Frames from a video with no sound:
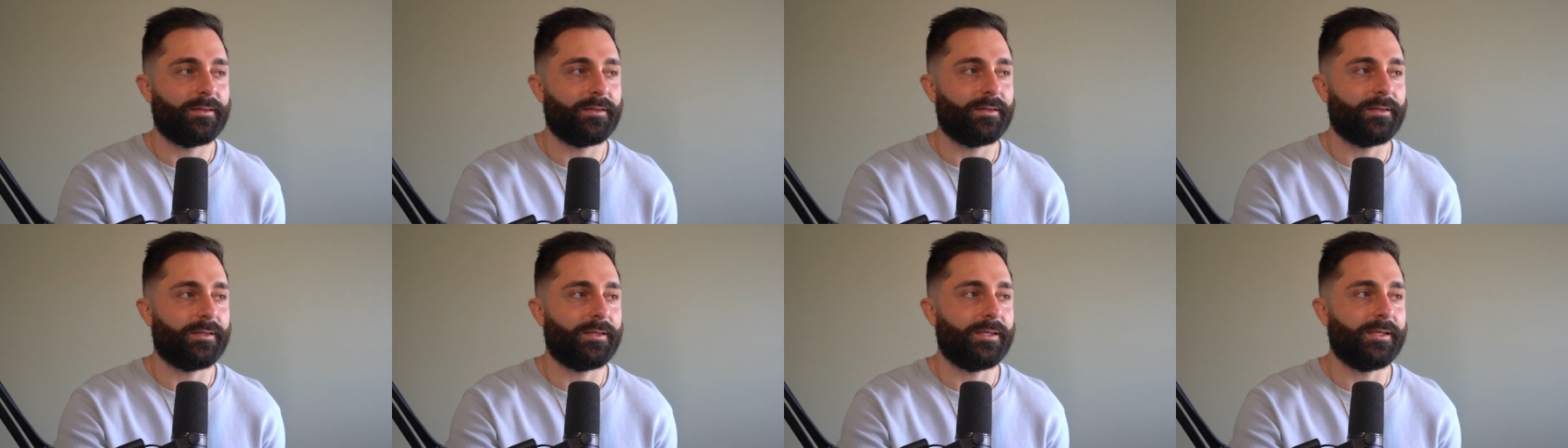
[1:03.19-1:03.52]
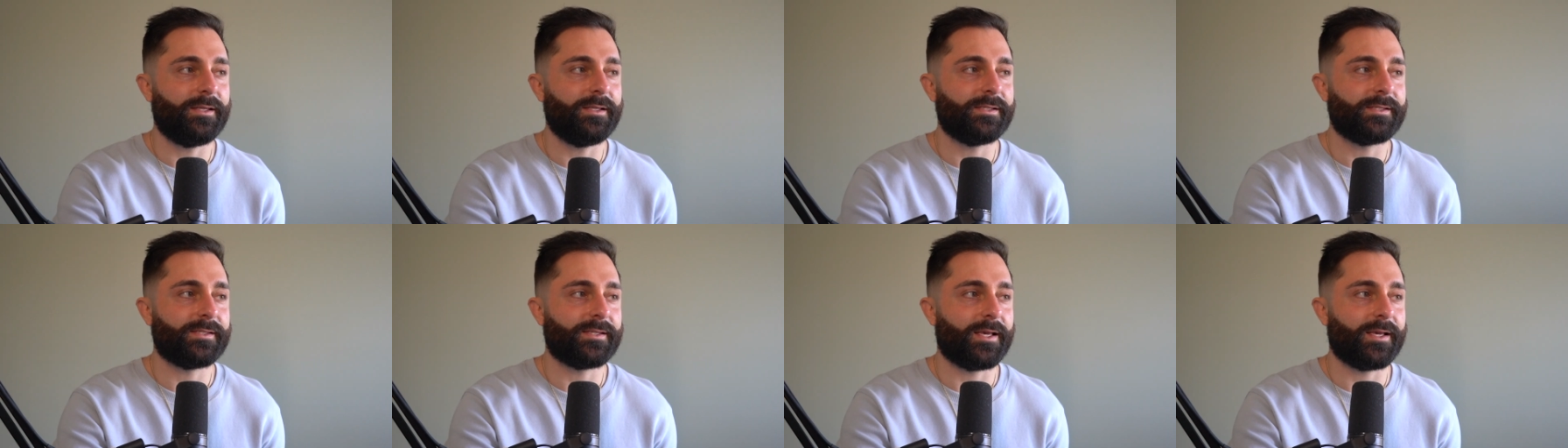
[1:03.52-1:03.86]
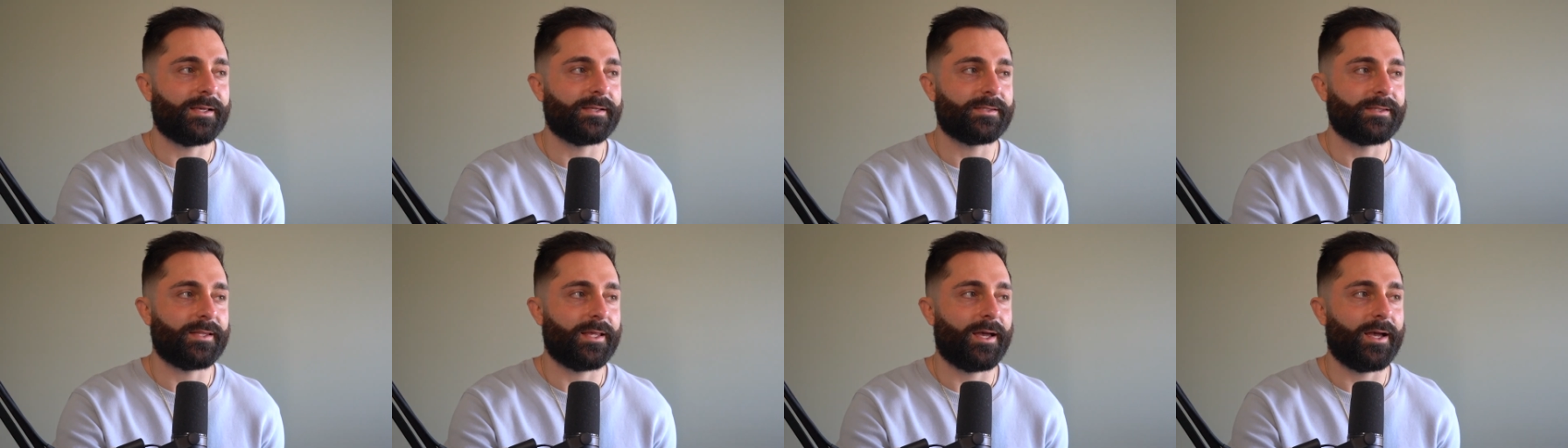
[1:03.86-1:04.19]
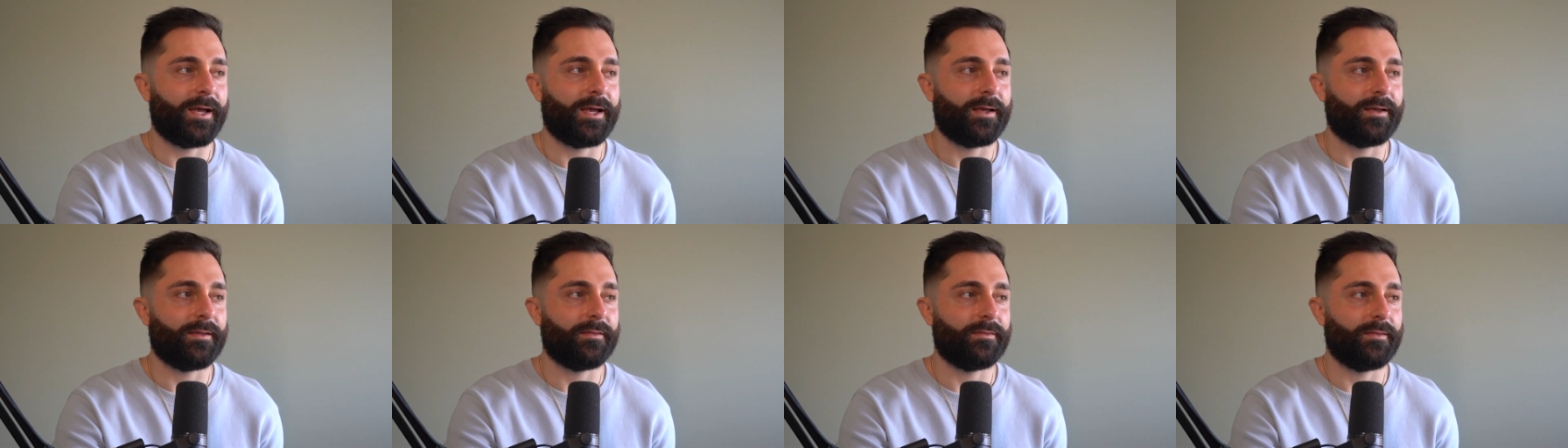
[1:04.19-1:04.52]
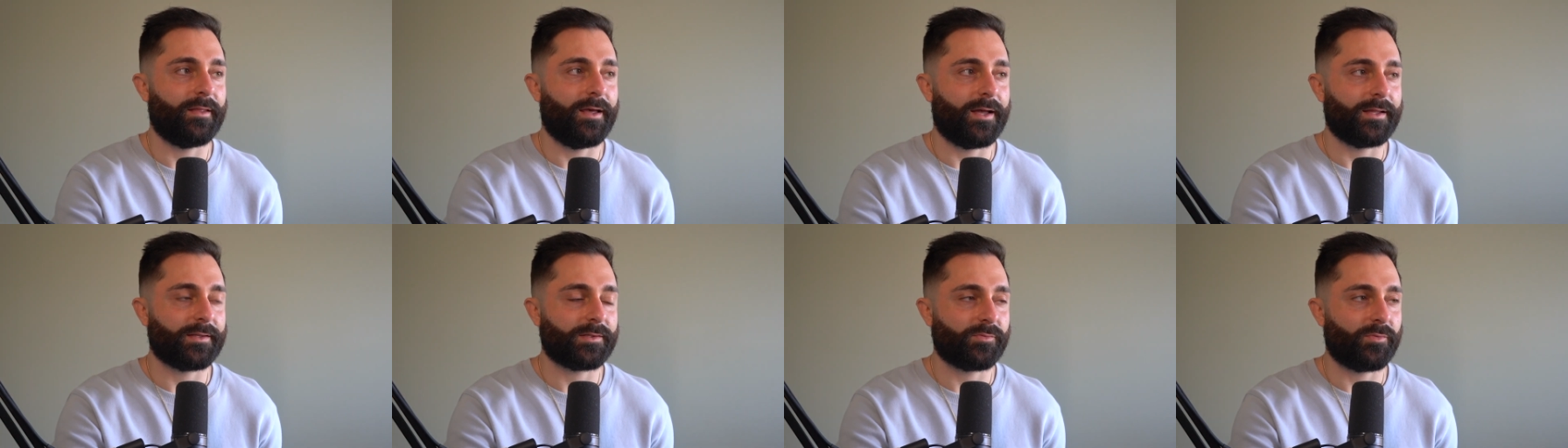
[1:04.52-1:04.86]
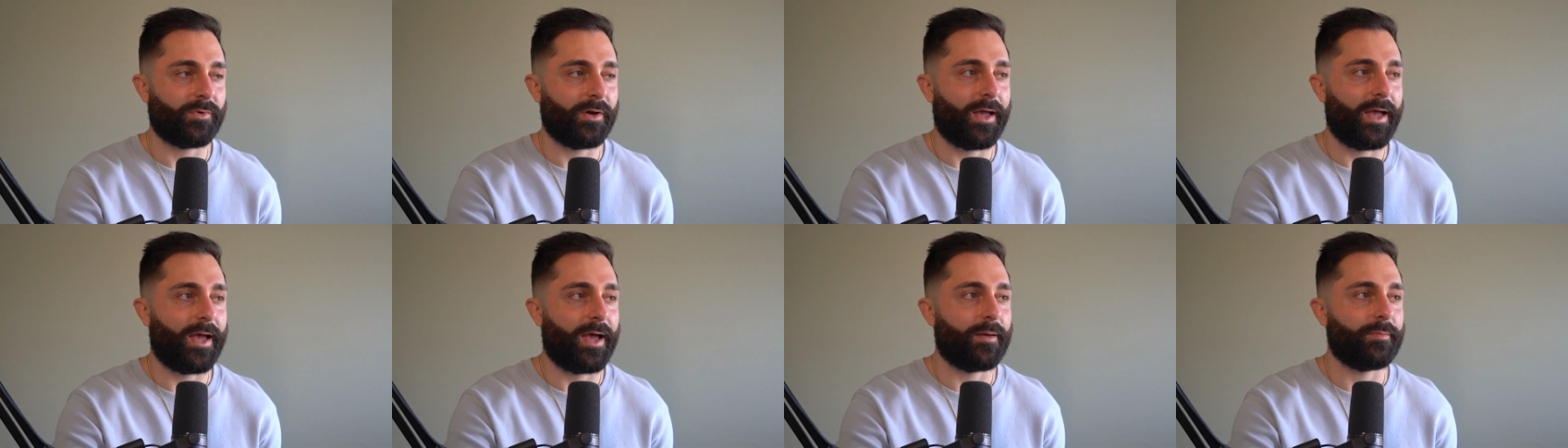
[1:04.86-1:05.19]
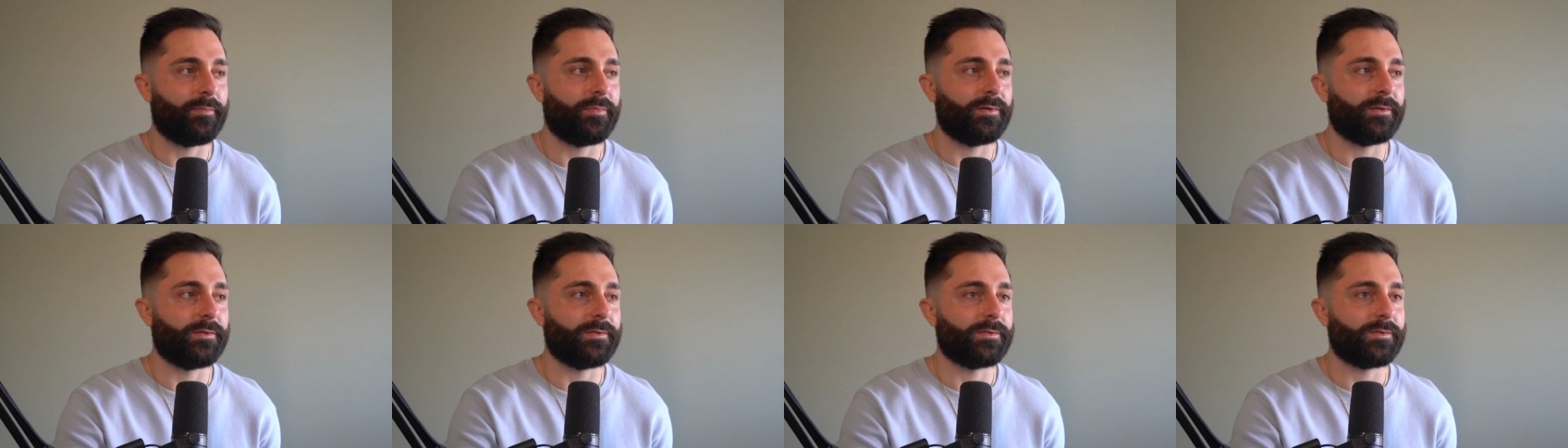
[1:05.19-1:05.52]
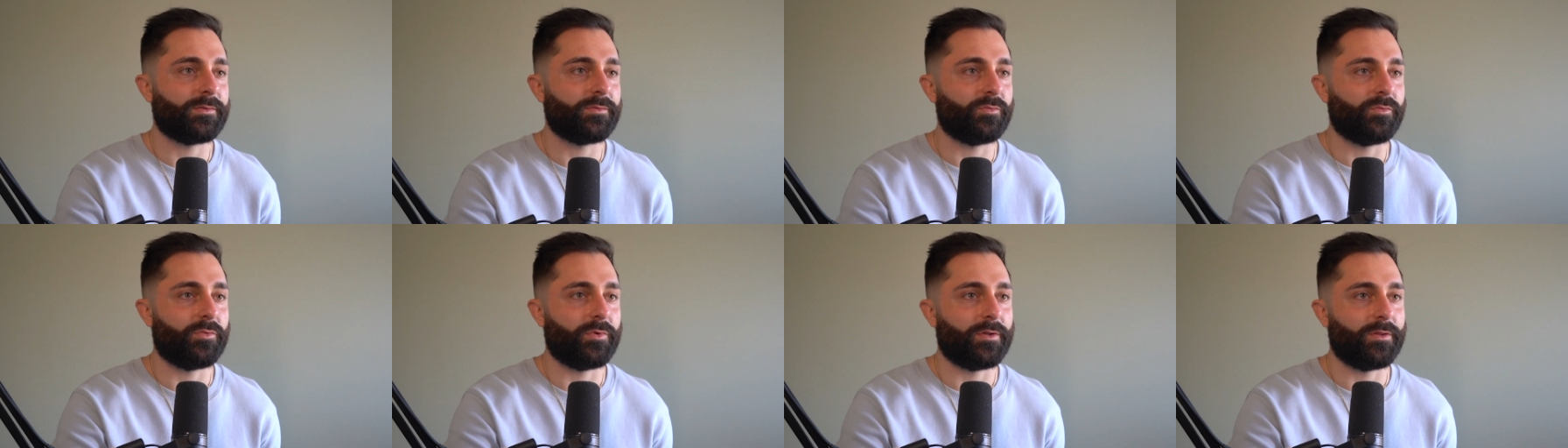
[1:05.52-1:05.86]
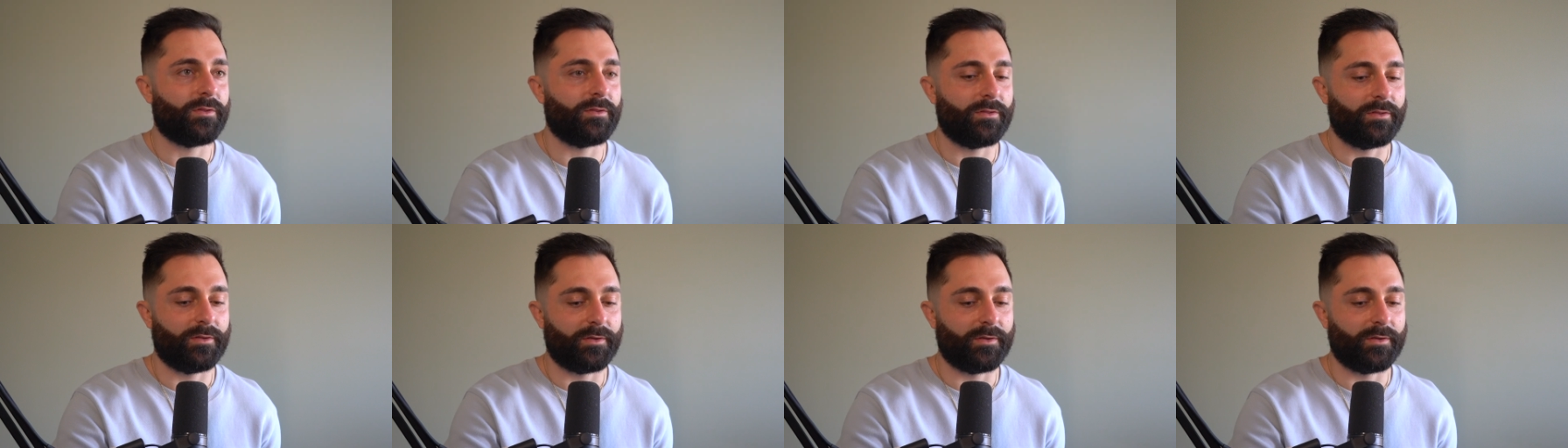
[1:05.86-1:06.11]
he says that that's what happens with